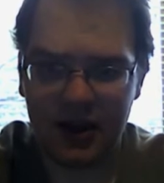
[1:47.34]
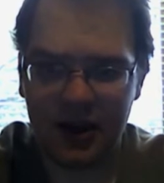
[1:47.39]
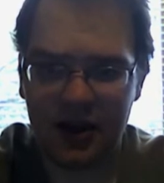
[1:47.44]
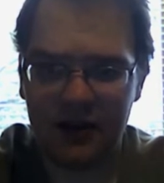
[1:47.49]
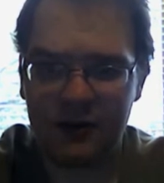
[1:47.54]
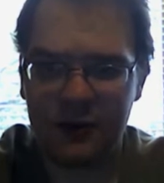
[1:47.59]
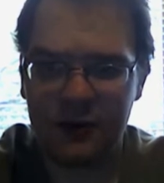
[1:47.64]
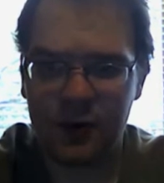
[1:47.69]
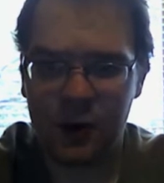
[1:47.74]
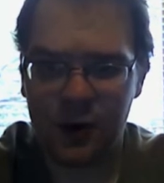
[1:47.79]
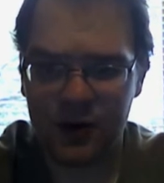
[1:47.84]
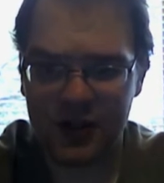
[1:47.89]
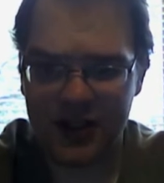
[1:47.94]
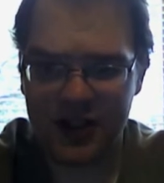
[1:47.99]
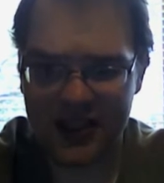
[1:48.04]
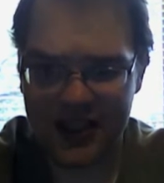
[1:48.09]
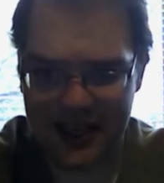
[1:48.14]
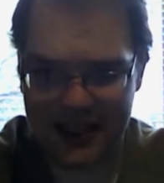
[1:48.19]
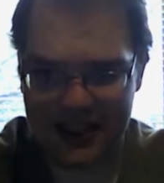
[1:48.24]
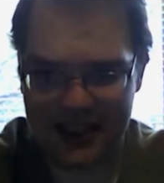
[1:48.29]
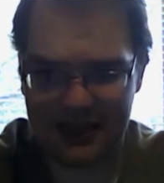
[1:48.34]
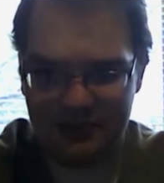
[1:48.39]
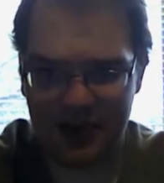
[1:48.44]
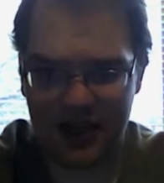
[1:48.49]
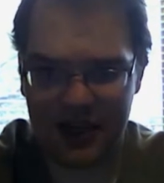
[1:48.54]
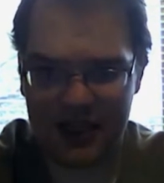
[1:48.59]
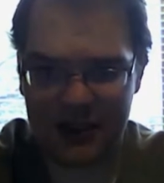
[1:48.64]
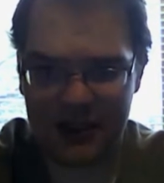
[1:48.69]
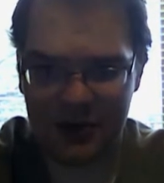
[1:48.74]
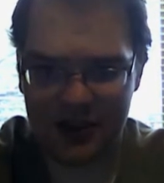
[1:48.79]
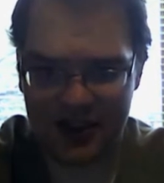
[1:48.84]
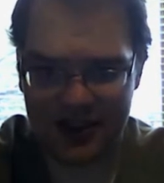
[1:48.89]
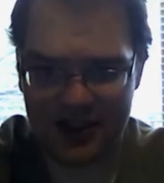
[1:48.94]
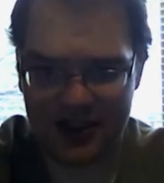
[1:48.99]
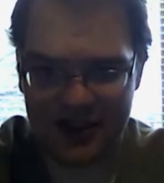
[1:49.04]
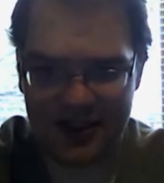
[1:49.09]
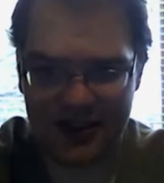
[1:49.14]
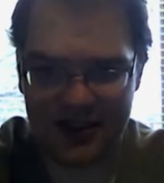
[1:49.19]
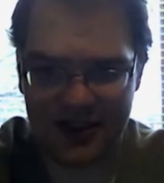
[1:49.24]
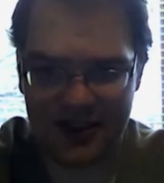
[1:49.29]
Of course the Xbox was a
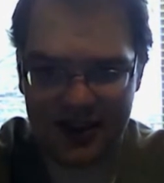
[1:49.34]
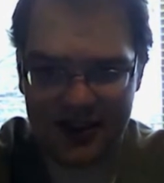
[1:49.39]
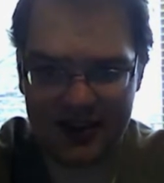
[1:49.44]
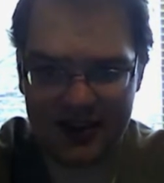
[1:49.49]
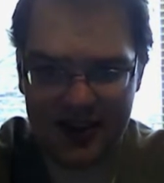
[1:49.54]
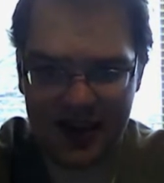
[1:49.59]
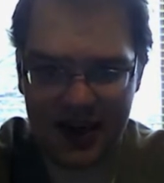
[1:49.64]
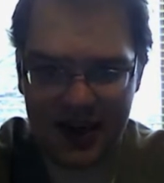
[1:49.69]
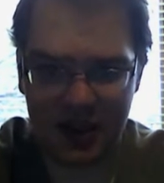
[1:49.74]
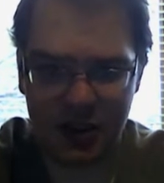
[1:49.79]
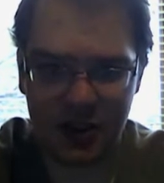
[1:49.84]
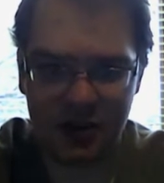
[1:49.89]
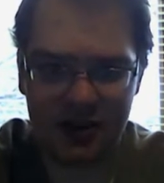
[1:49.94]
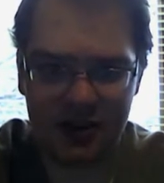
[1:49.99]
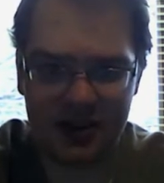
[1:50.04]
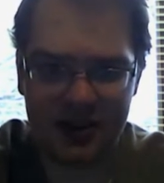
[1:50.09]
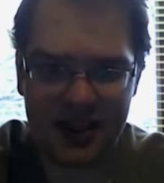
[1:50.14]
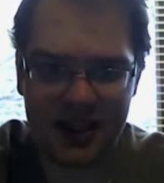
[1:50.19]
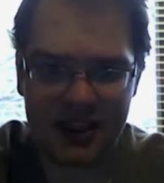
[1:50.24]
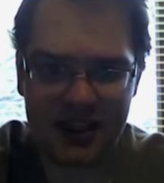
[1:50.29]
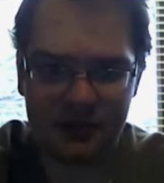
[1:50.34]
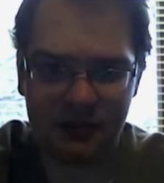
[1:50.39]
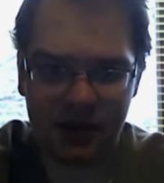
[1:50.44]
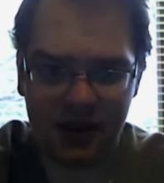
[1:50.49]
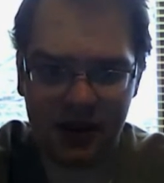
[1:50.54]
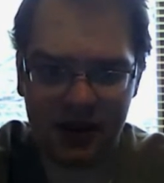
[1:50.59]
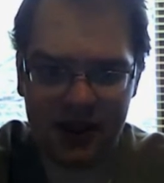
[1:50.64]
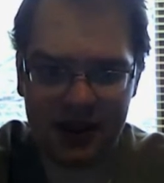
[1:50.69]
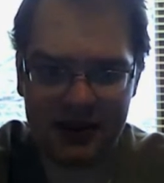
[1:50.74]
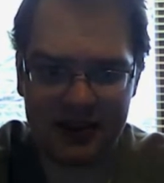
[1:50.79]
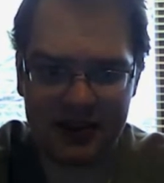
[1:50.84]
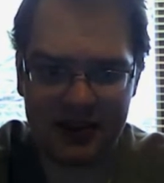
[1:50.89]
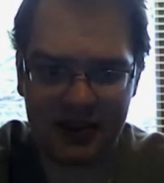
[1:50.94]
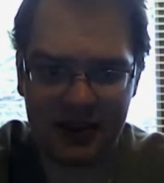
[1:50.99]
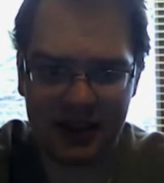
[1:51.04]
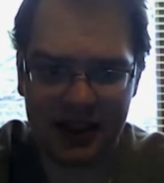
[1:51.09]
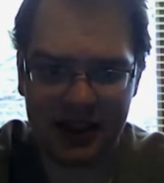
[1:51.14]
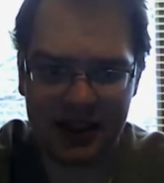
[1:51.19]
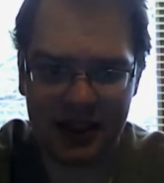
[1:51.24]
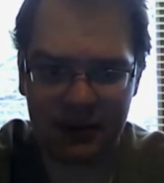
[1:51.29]
success, and it took Sega's place in
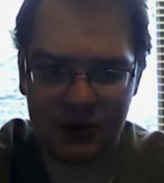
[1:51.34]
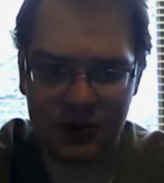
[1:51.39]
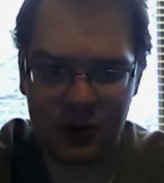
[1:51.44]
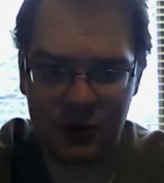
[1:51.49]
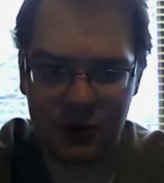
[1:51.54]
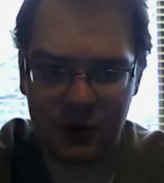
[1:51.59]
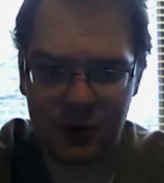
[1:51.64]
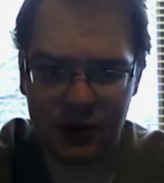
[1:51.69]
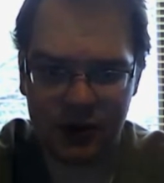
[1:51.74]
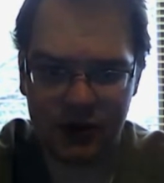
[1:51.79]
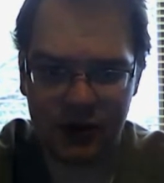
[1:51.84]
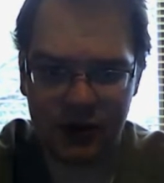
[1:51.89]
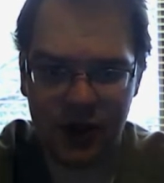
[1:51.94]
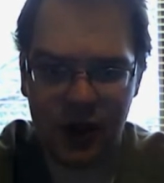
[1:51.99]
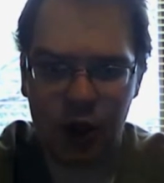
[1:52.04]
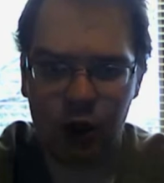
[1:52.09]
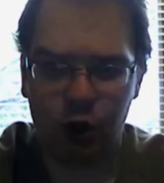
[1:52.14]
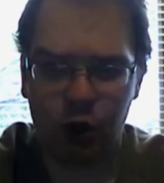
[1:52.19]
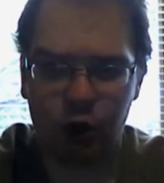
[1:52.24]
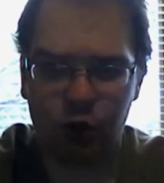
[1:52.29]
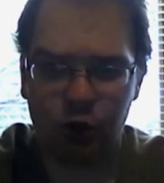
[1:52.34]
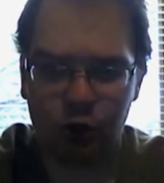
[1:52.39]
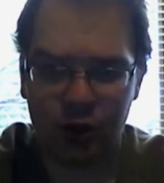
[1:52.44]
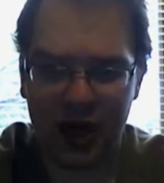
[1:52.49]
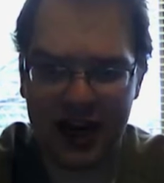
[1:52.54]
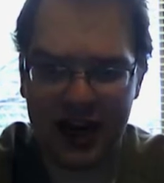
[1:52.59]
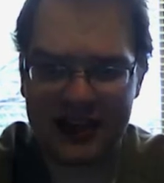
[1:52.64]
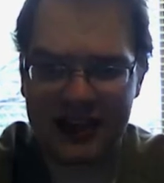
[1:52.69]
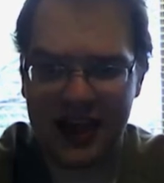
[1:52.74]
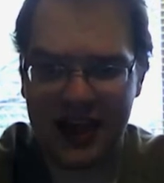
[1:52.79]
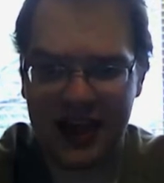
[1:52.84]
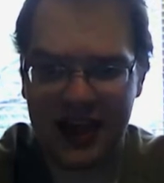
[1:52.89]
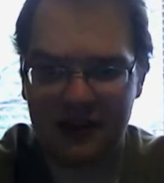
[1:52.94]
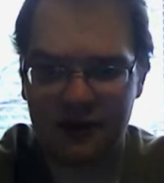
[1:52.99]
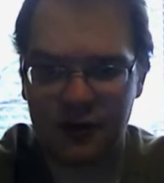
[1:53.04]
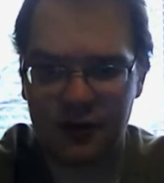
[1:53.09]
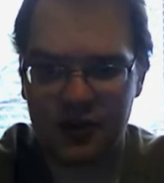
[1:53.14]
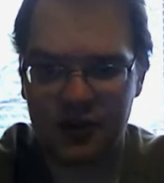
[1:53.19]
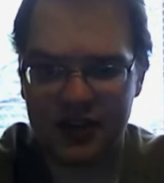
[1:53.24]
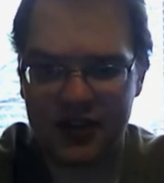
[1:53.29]
the console war right
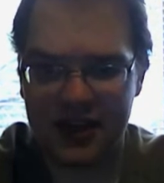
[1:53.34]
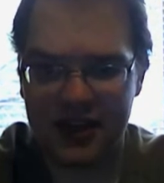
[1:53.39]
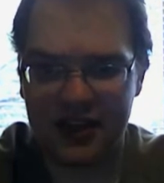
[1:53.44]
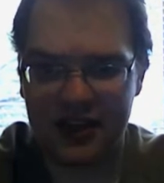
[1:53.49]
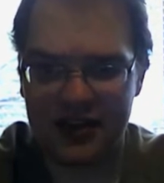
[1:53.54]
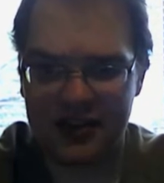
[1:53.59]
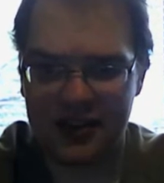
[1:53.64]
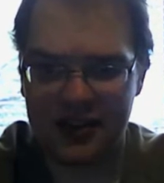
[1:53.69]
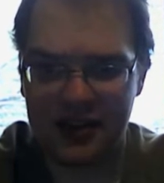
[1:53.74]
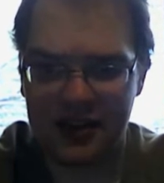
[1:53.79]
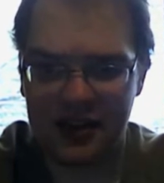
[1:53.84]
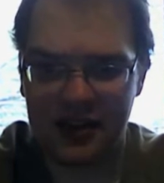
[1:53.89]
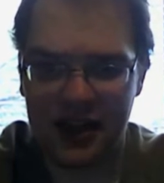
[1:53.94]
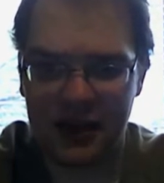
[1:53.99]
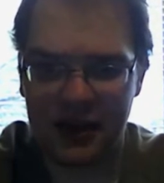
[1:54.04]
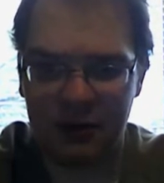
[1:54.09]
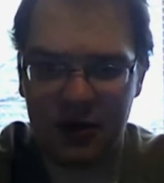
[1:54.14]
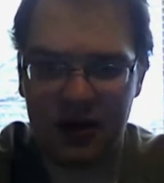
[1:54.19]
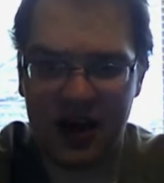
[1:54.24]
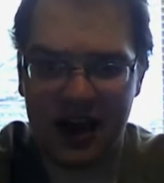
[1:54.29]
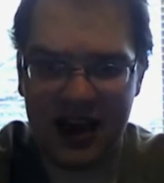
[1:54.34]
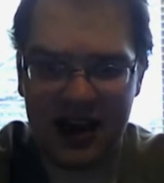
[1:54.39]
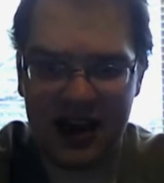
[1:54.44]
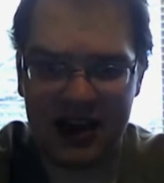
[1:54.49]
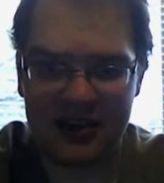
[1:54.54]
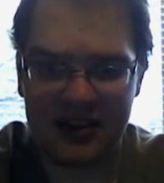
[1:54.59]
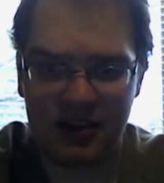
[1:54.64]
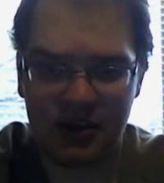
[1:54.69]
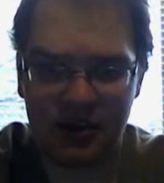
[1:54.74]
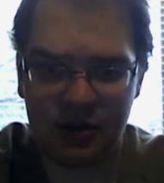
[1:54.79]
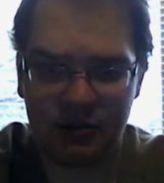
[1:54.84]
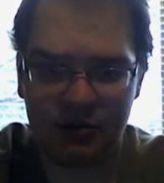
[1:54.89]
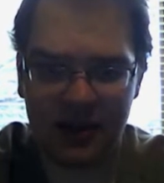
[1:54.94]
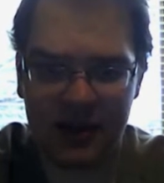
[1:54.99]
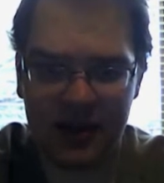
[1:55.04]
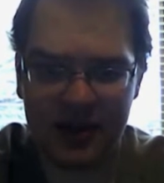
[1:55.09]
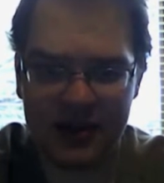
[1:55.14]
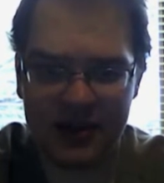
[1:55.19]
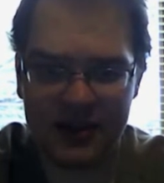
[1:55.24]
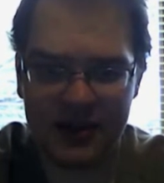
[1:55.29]
after Sega said they would exit the
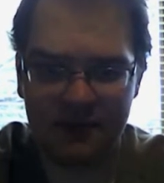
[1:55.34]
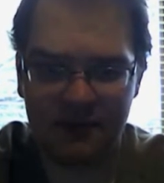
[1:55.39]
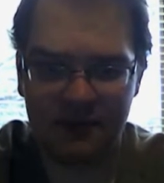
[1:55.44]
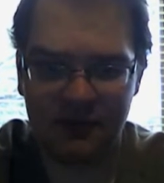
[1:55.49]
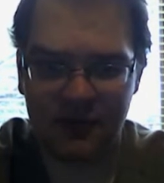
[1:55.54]
race